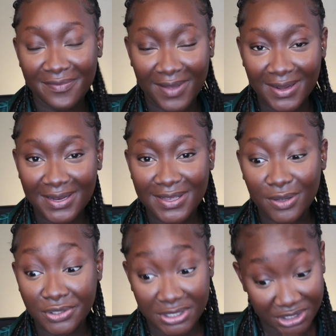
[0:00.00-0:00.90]
finally
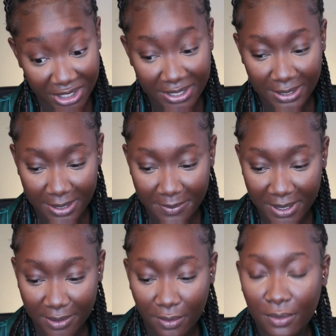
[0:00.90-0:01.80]
got the check in the
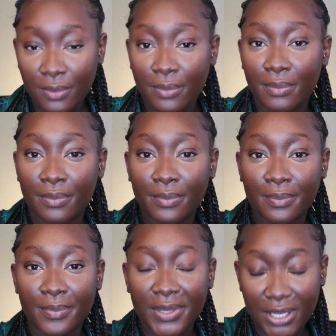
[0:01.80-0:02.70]
mail.
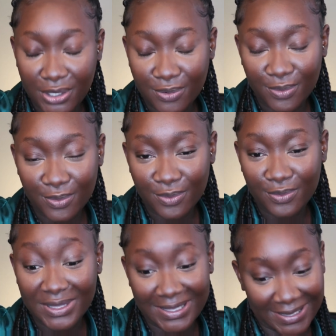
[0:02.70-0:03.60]
Can you
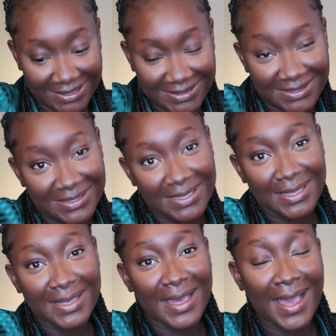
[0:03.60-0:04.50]
guess
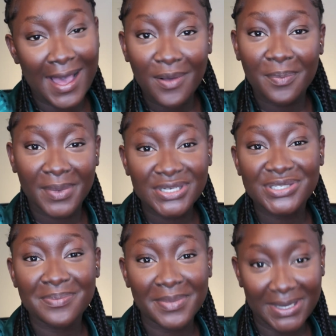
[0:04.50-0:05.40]
how
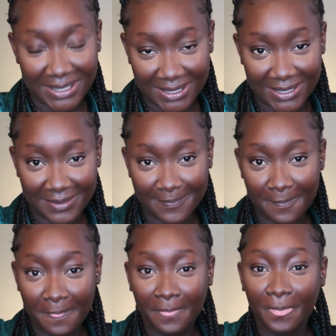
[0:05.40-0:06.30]
much money
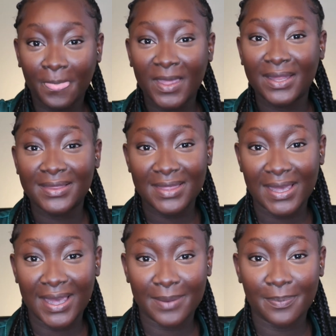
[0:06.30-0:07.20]

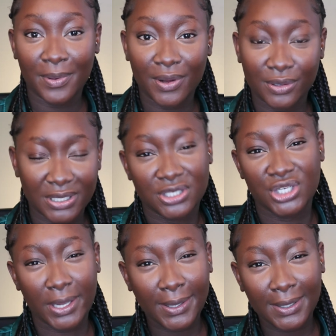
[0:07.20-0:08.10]
they had put on the
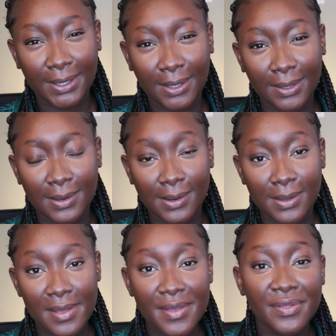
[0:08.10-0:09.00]
check?
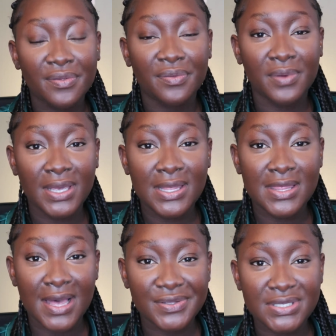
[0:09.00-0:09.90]

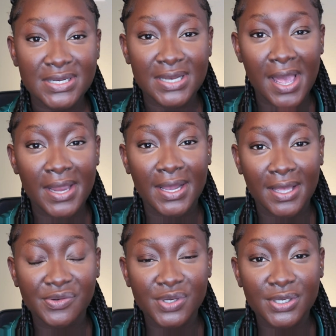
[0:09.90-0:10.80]

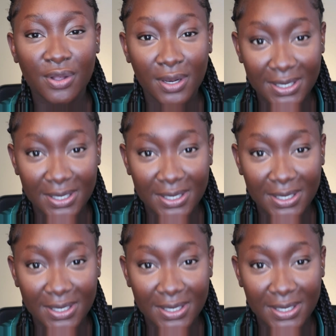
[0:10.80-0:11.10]
$3,900.